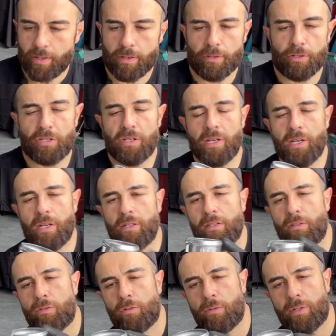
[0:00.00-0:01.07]
you know how
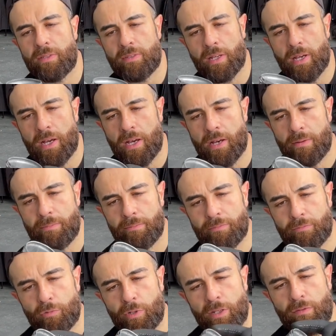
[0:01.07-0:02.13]
there's always that
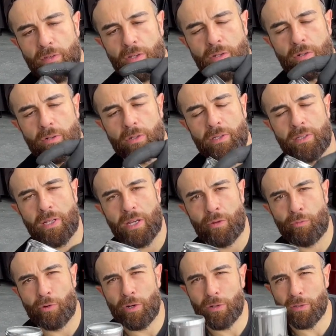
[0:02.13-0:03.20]
whatever you call it, they
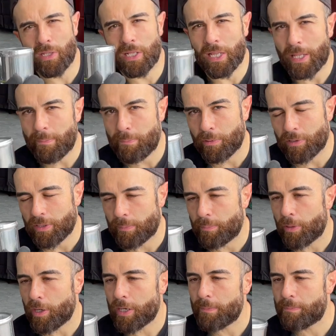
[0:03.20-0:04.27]
roll a lip on the
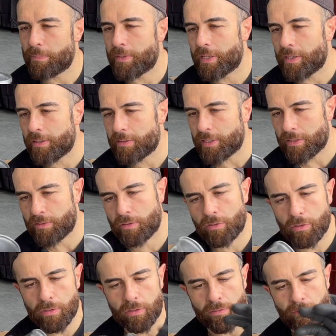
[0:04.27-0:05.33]
pipe. Now that's
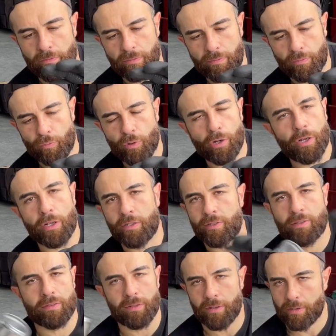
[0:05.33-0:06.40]
good,
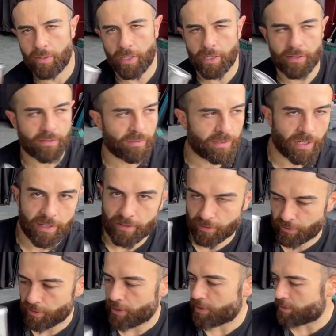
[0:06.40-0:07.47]
works. I understand the
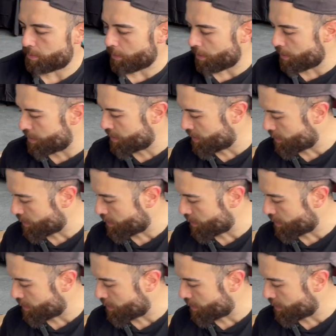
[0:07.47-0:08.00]
science behind